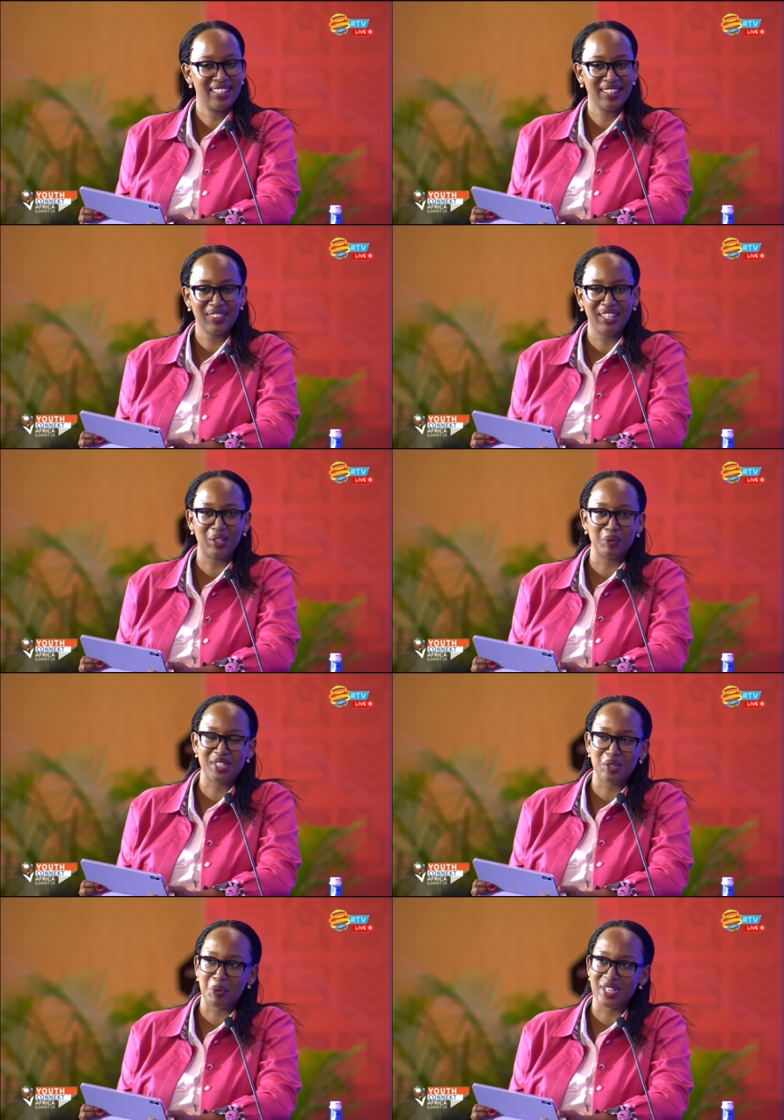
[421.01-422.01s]
Thank you,
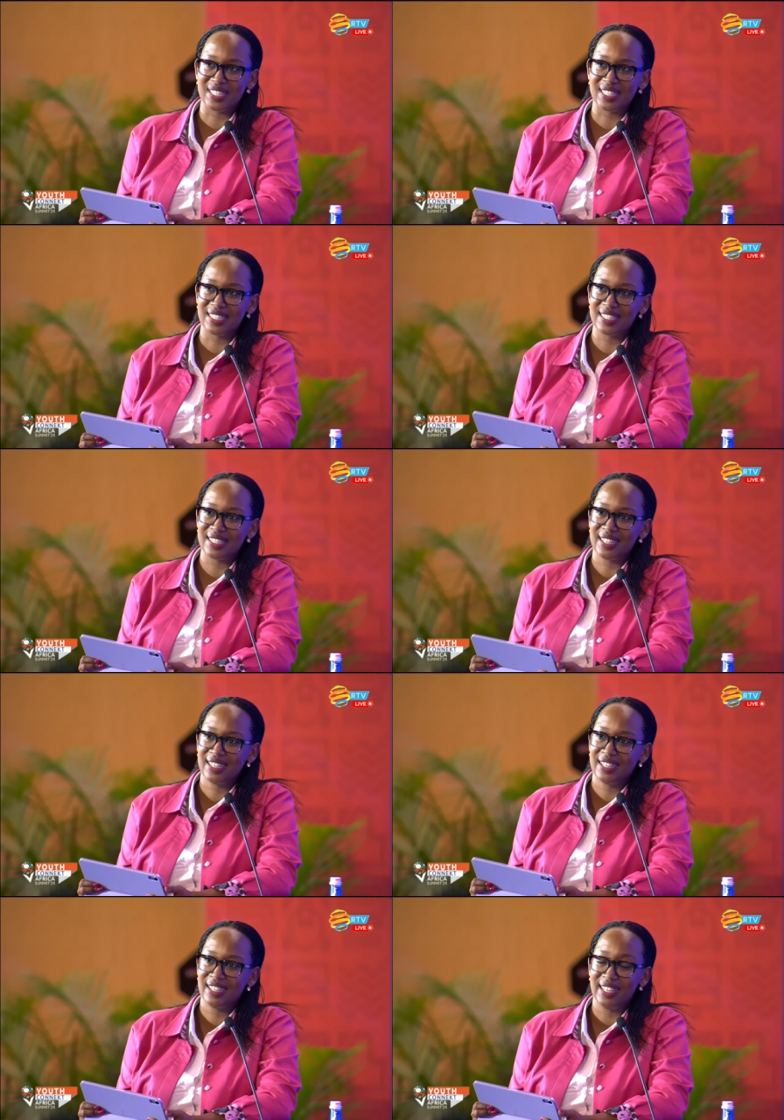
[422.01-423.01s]
Mr. President.
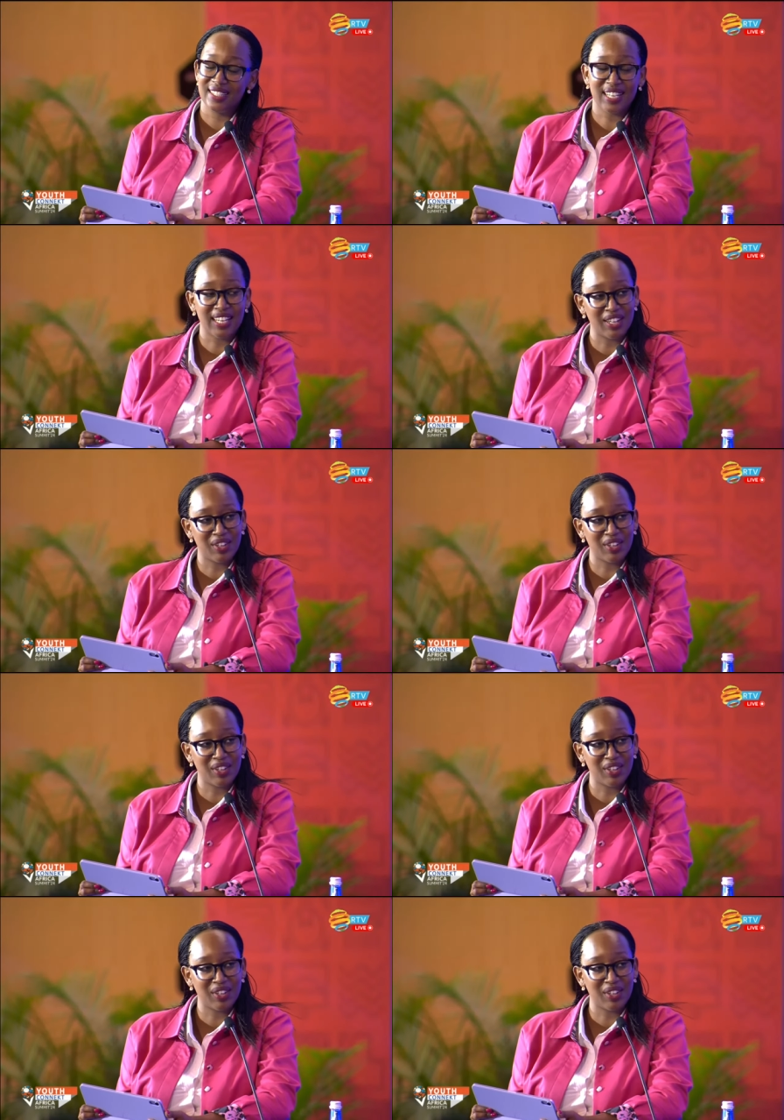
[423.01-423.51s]
It's clear